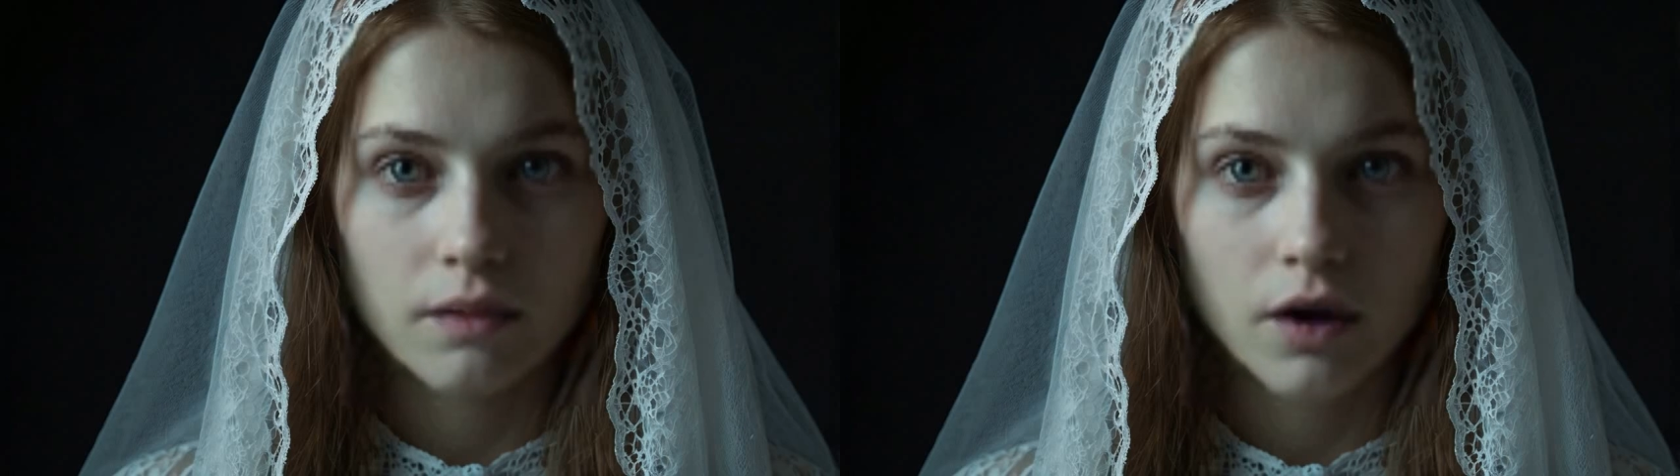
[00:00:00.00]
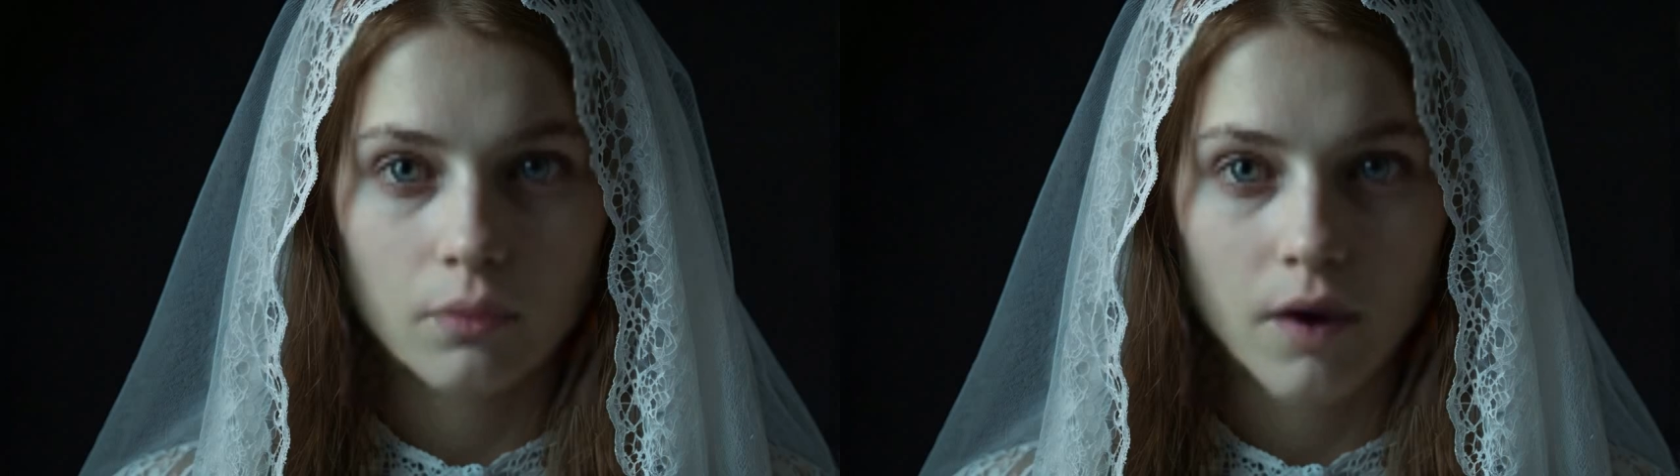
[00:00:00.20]

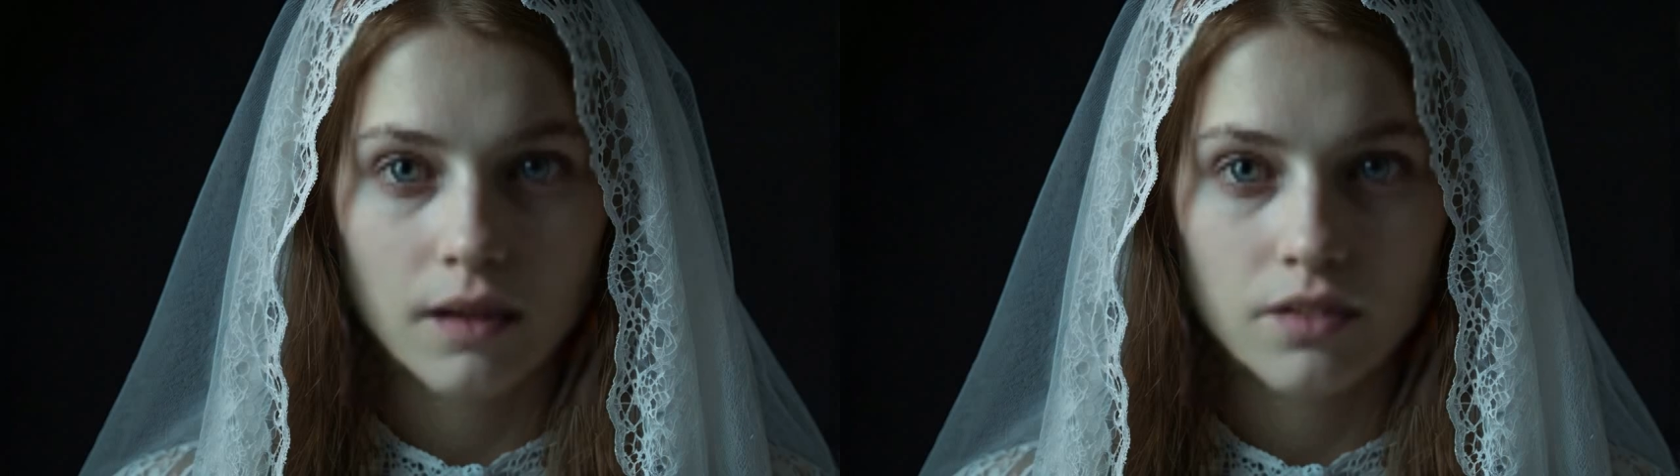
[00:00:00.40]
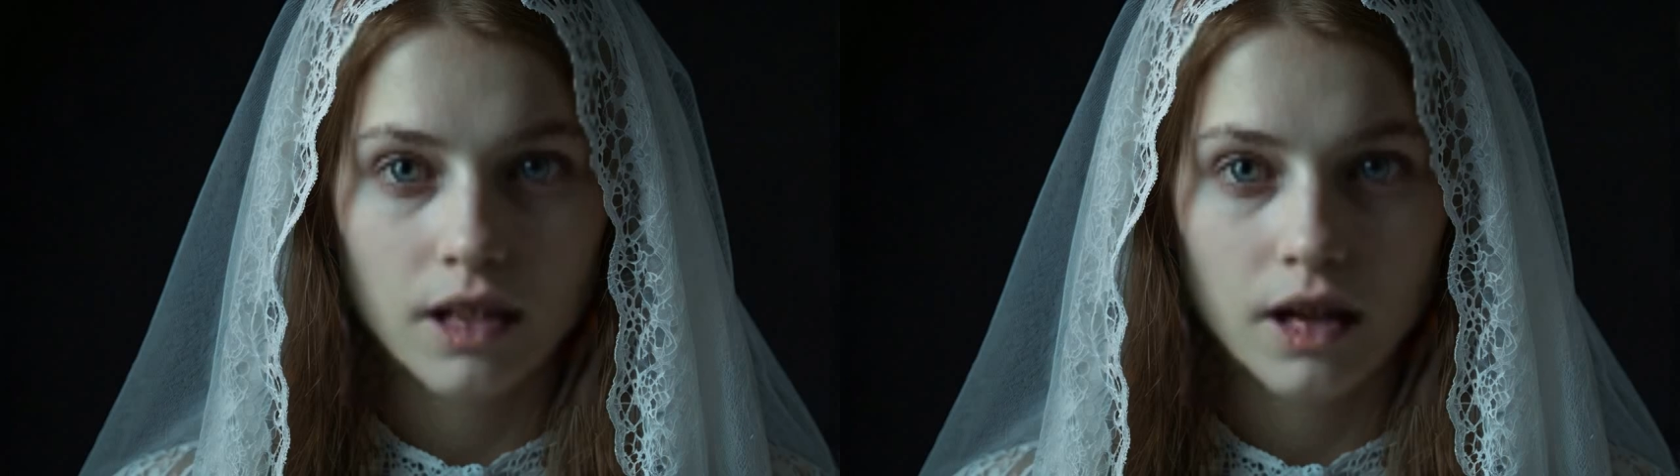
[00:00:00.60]
Her
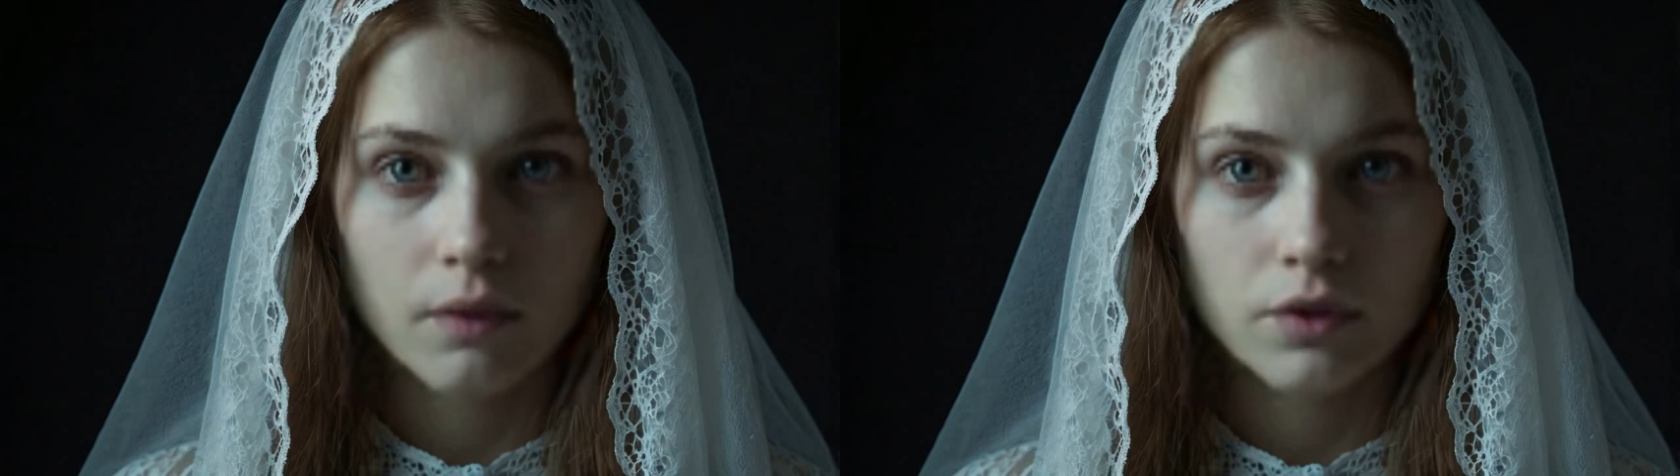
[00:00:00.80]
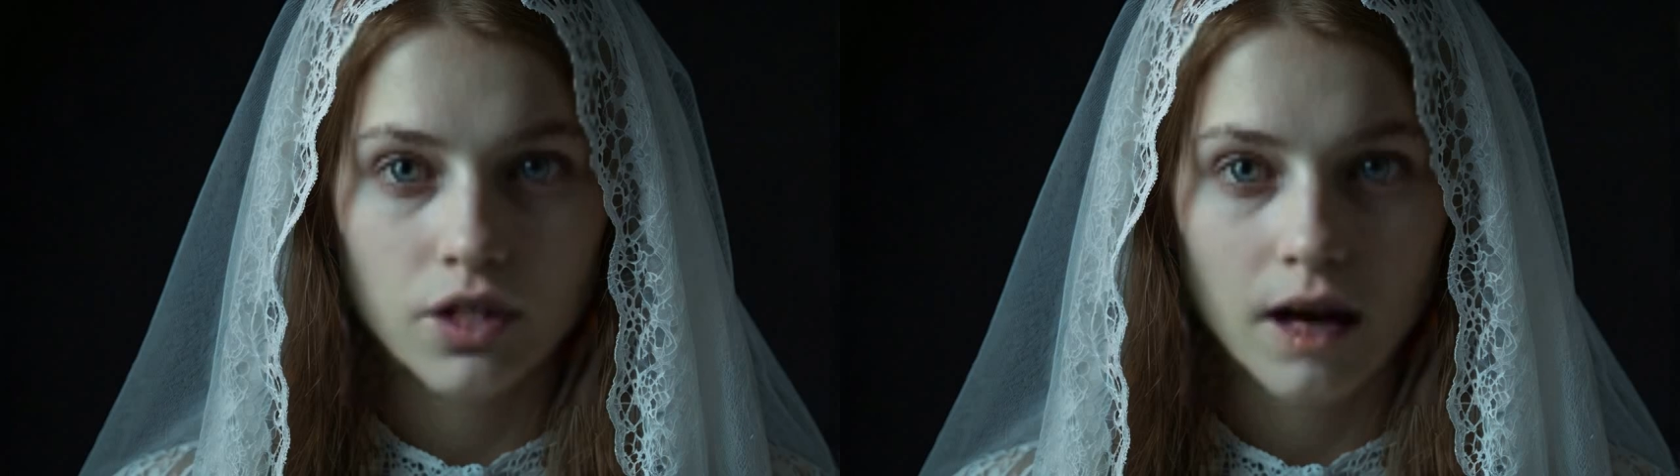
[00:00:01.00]
breath
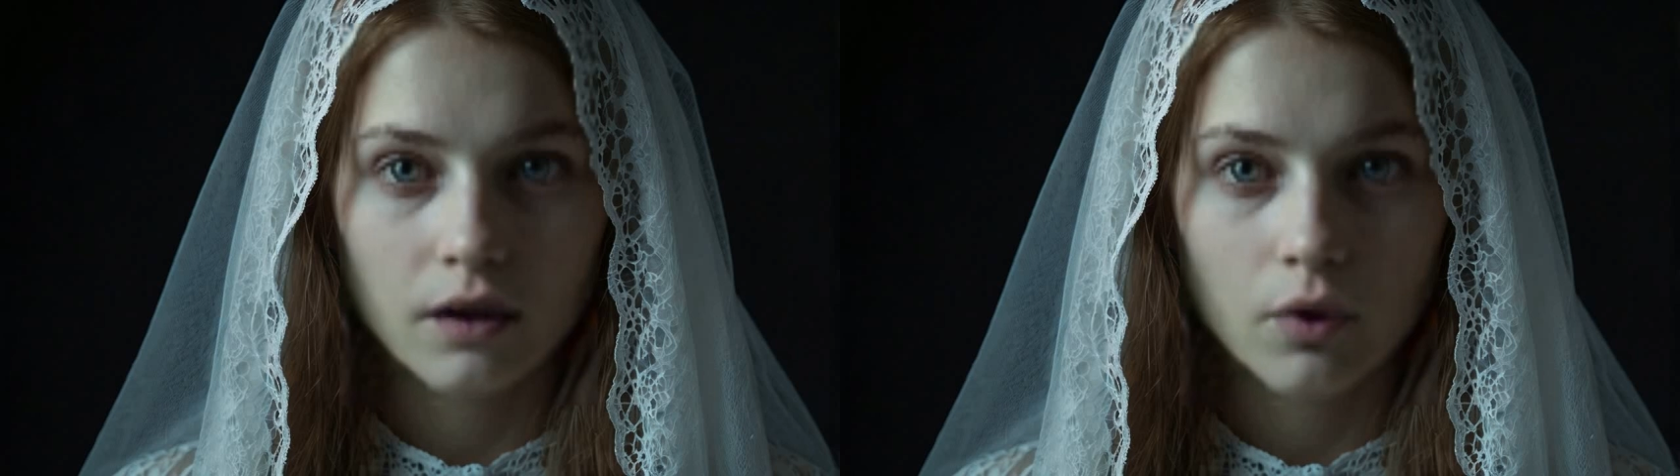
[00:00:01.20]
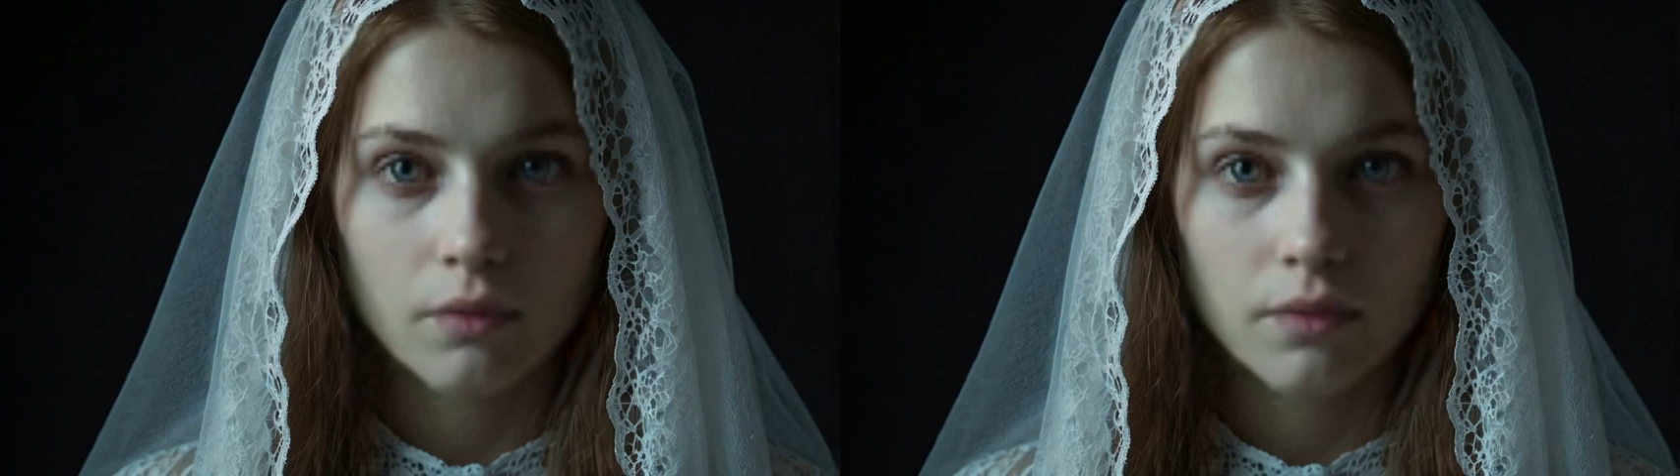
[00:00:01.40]
came
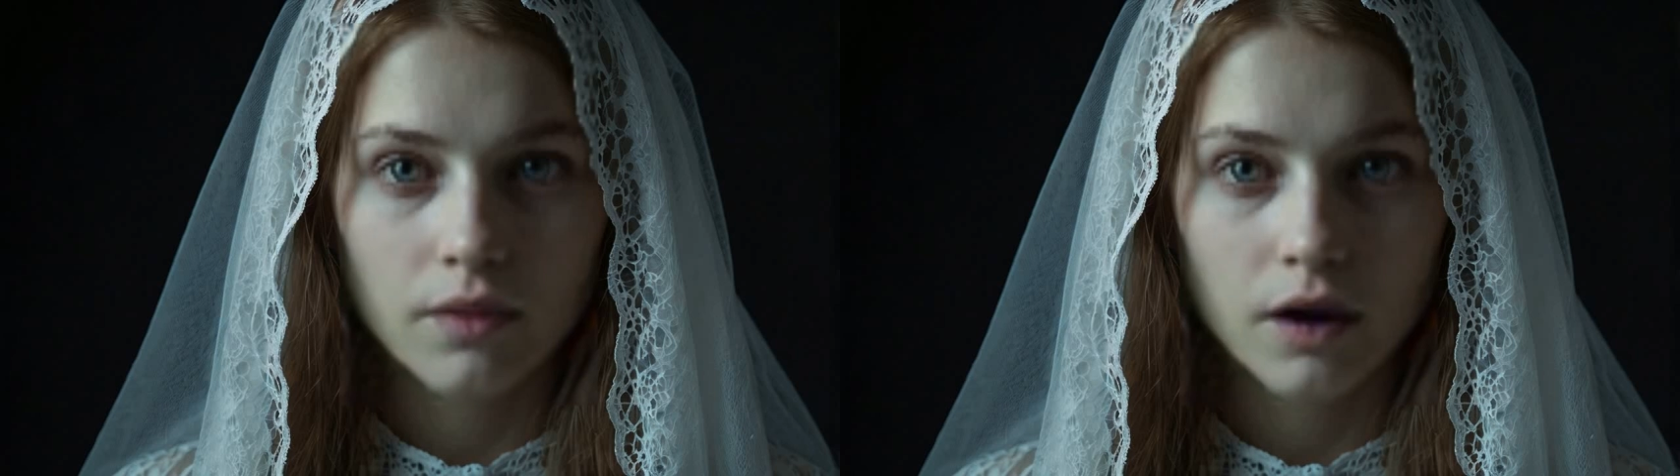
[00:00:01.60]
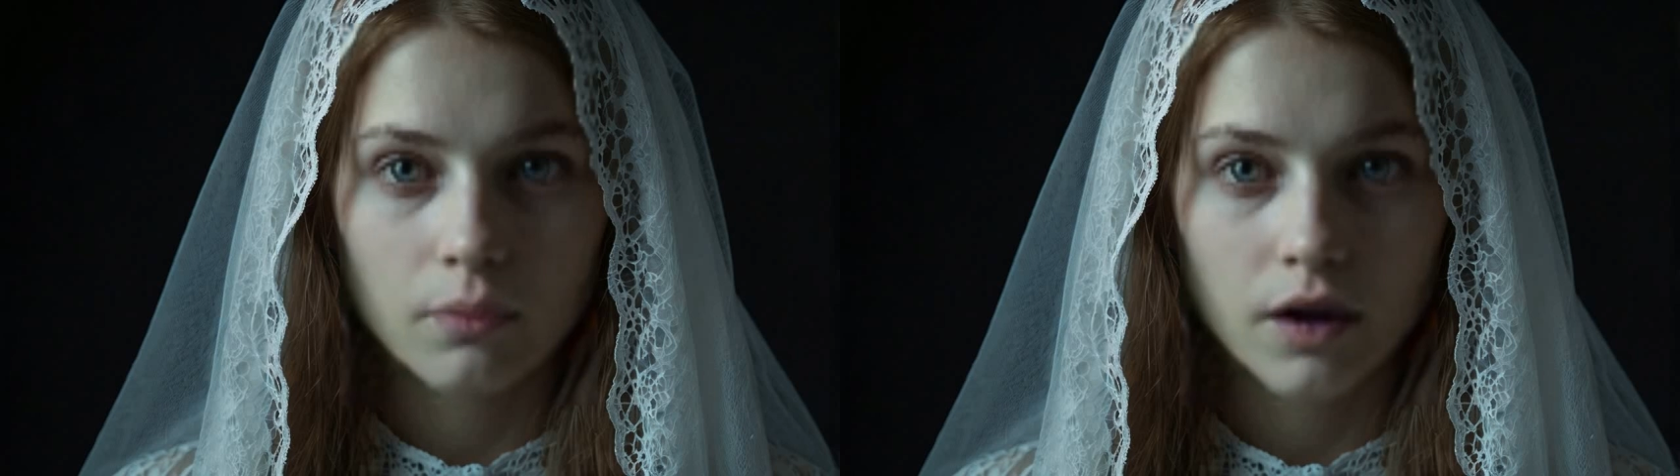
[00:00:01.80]
shallow,
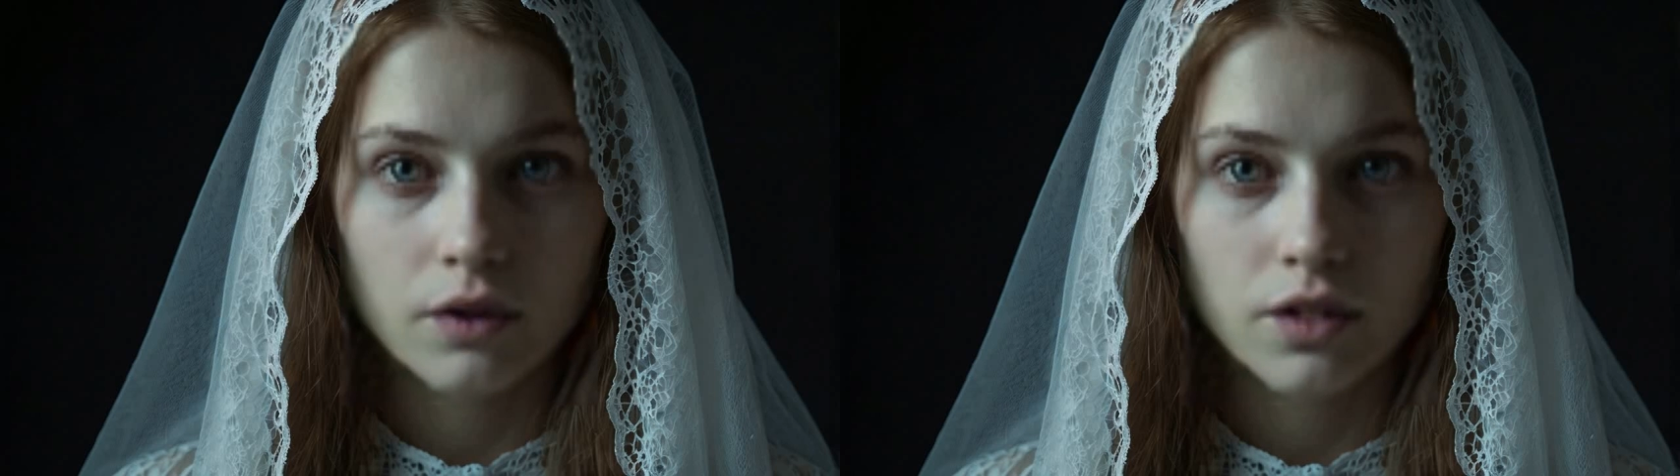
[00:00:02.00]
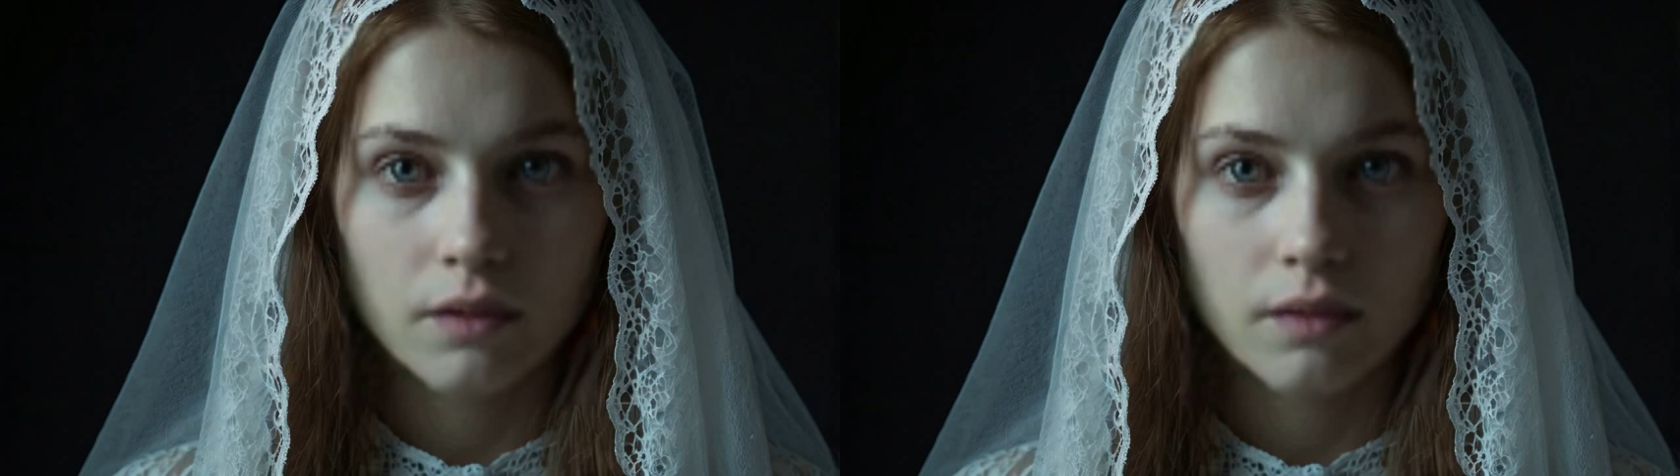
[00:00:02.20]
labored.